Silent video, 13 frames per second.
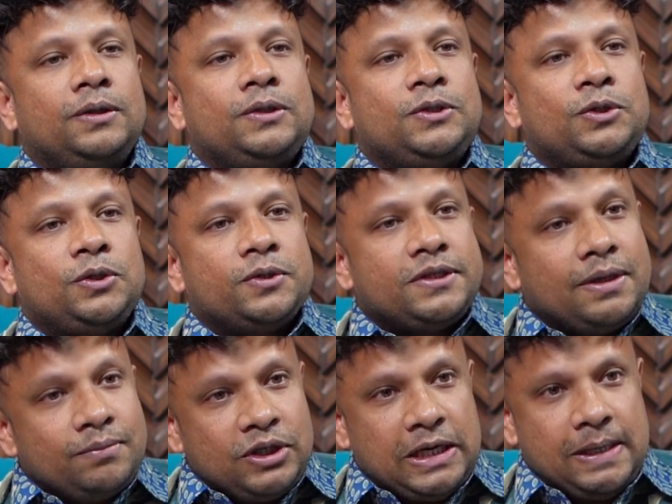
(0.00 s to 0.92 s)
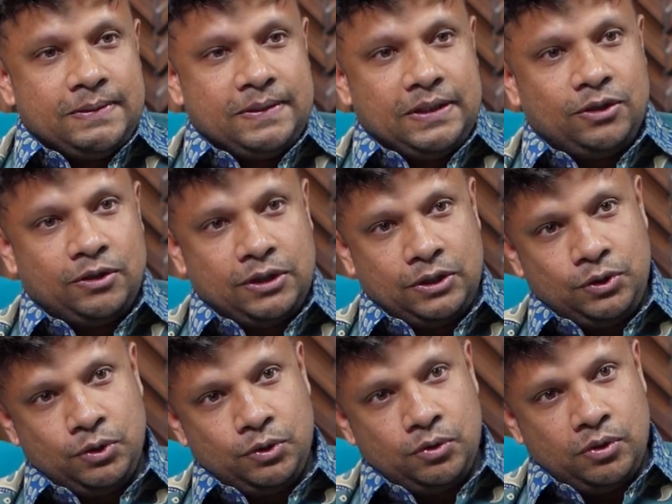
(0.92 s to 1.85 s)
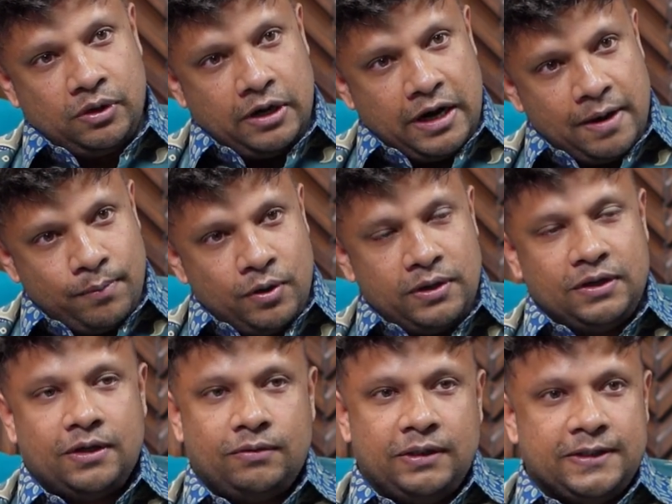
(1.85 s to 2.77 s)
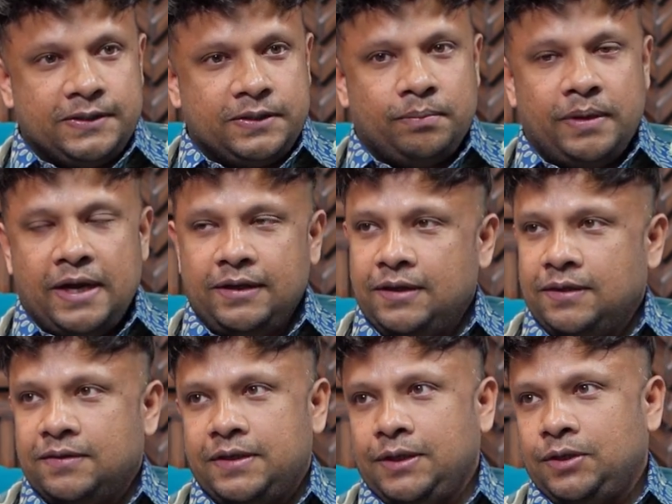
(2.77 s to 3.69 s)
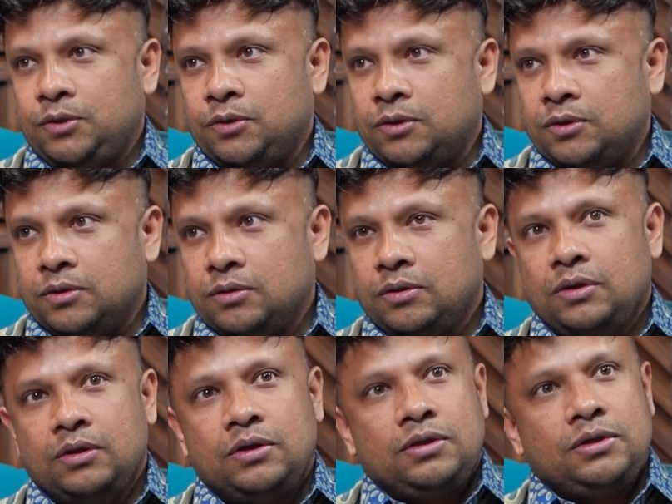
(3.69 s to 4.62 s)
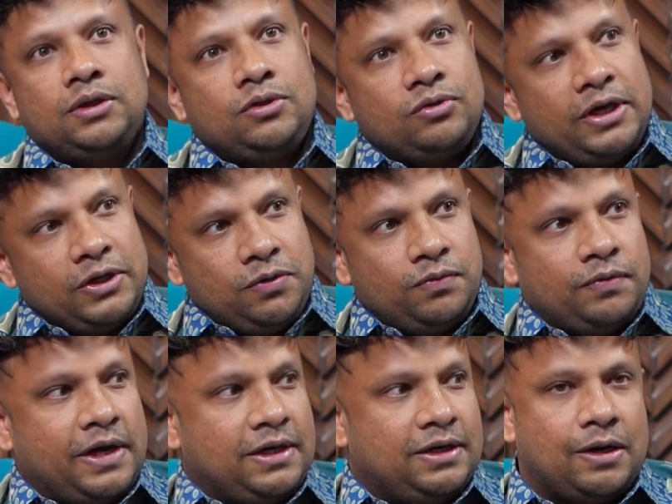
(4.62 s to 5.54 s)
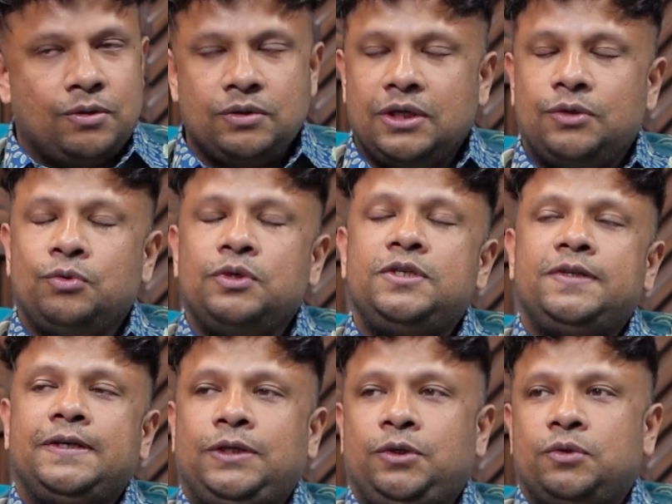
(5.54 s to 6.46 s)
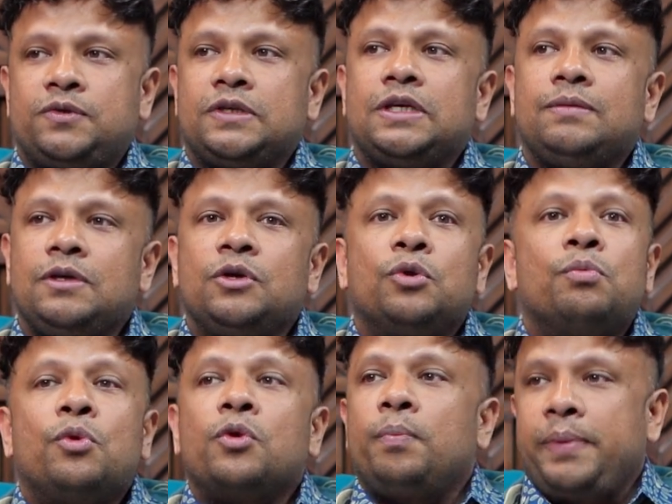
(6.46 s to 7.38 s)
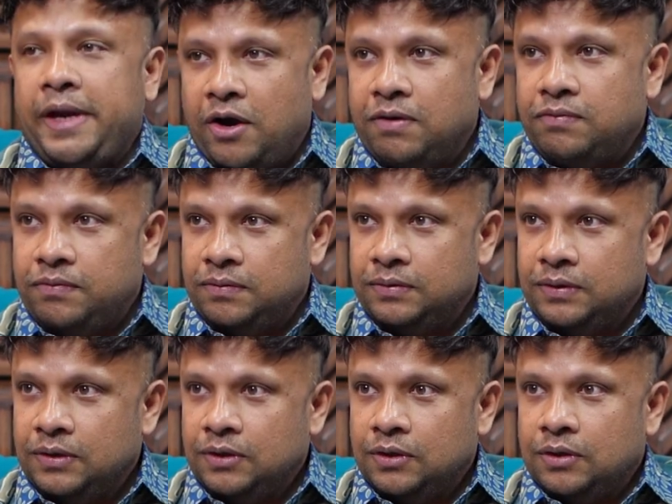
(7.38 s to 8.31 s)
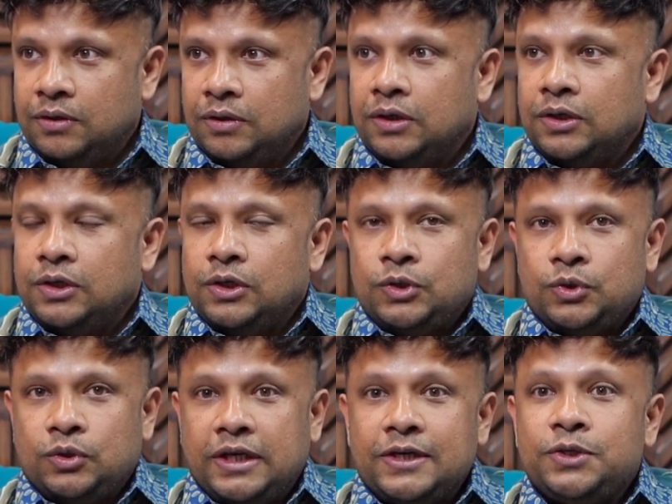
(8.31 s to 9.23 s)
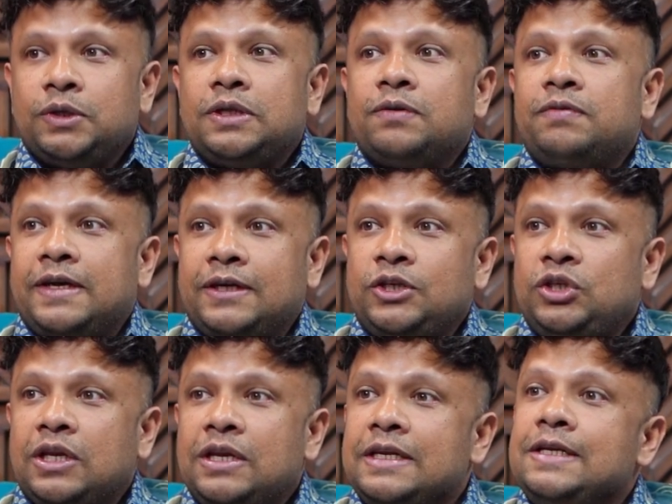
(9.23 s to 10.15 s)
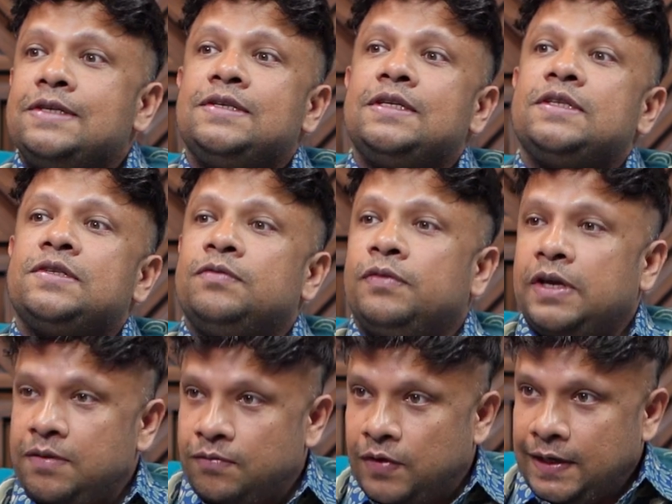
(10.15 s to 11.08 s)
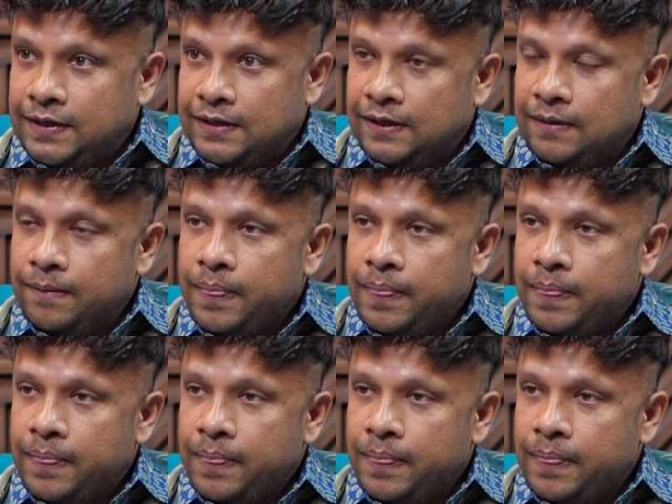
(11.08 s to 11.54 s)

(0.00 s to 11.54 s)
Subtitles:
So sometimes in order to avoid the risk, banking sector, they try to find out that which sector is giving you more payoff. So that's why the financial needs is very vital.